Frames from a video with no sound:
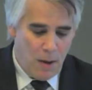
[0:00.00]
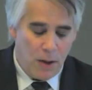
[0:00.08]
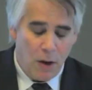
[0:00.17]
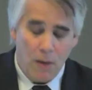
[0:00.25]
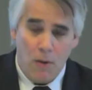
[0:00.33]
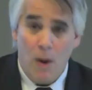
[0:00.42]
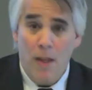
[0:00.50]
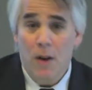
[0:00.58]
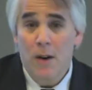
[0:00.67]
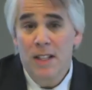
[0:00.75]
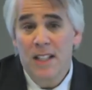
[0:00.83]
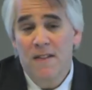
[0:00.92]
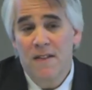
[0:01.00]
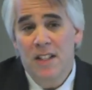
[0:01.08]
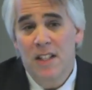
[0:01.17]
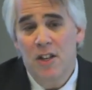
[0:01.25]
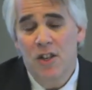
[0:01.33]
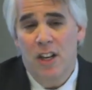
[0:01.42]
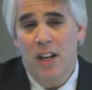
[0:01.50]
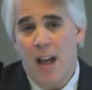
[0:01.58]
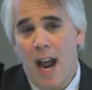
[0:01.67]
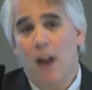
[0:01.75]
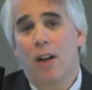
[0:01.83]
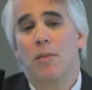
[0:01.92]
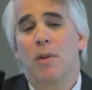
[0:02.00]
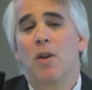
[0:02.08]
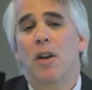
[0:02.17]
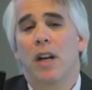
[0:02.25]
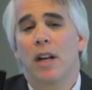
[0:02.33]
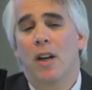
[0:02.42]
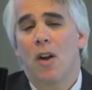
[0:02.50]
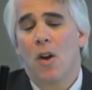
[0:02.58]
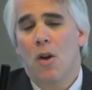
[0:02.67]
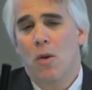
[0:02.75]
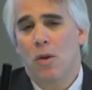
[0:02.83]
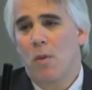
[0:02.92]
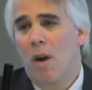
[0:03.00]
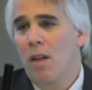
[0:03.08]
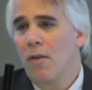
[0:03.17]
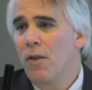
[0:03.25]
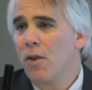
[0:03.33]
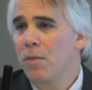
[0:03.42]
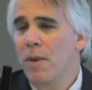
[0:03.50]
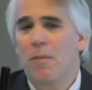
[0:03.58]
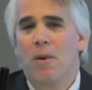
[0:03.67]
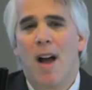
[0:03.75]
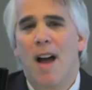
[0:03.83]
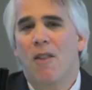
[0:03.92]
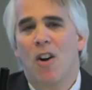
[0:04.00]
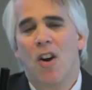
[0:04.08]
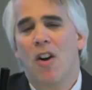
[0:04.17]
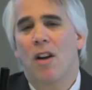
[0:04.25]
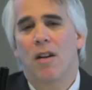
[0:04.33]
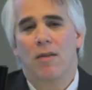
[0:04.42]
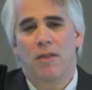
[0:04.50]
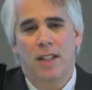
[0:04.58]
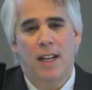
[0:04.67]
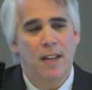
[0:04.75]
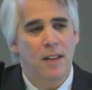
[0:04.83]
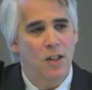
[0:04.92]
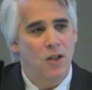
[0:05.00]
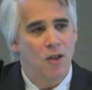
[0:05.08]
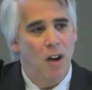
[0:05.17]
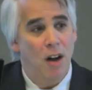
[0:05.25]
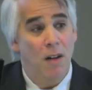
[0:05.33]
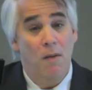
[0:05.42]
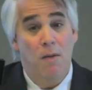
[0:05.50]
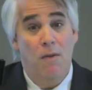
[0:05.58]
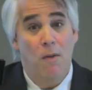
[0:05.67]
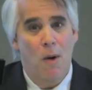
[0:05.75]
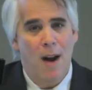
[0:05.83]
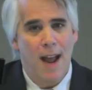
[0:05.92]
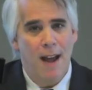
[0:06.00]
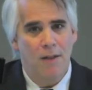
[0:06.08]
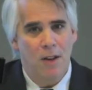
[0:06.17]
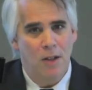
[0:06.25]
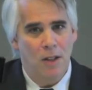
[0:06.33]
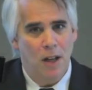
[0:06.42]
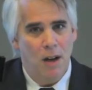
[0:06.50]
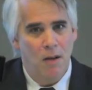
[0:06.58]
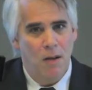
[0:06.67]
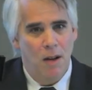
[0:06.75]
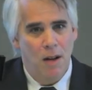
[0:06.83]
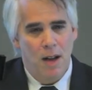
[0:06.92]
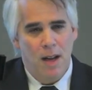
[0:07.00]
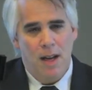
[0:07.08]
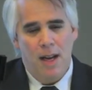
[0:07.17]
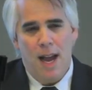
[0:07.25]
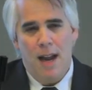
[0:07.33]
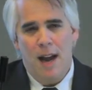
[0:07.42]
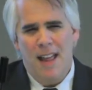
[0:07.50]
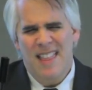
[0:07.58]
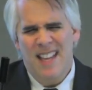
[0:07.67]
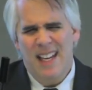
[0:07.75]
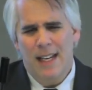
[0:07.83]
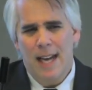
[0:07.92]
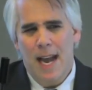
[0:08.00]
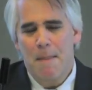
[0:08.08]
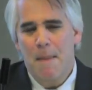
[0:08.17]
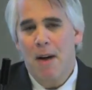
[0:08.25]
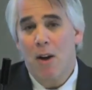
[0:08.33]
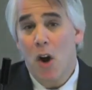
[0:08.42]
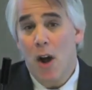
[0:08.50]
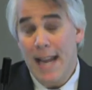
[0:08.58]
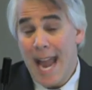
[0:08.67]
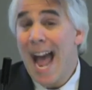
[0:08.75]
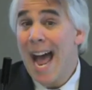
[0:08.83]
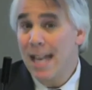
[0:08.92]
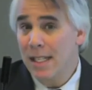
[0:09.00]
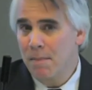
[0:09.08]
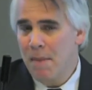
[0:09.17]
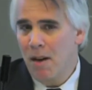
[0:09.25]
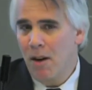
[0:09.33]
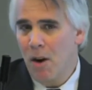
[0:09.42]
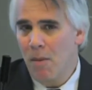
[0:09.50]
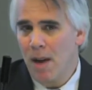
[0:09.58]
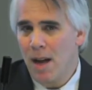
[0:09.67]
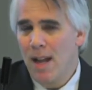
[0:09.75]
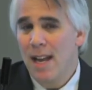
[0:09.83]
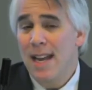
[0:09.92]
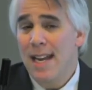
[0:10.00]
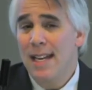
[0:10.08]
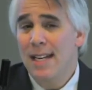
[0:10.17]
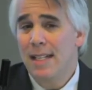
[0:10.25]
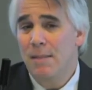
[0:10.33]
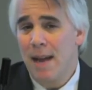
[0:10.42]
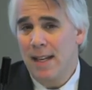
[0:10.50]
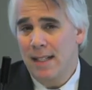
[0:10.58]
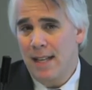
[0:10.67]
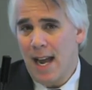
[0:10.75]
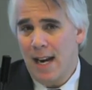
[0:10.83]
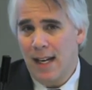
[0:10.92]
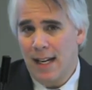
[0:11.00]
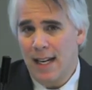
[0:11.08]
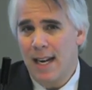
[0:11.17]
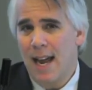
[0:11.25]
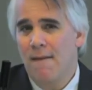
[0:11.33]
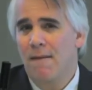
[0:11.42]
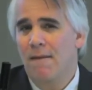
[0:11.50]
Yervoy. There is a physician in our community who was one of the first people I ever heard of to get this drug 4.5 years ago. He has melanoma. It is metastatic. He had